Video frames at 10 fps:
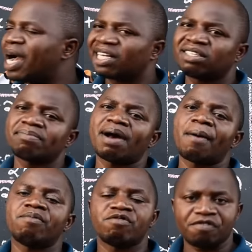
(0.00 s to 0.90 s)
maximum
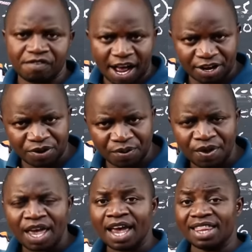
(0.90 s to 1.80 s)
value.
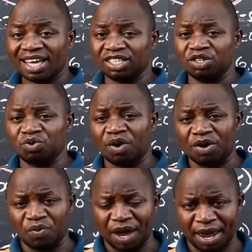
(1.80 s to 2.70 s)
That is one
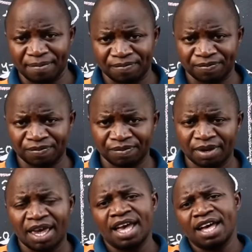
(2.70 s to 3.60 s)
way.
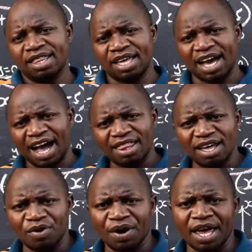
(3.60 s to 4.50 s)
The
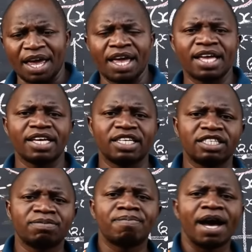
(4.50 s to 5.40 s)
other way
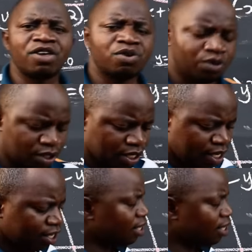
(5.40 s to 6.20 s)
is by using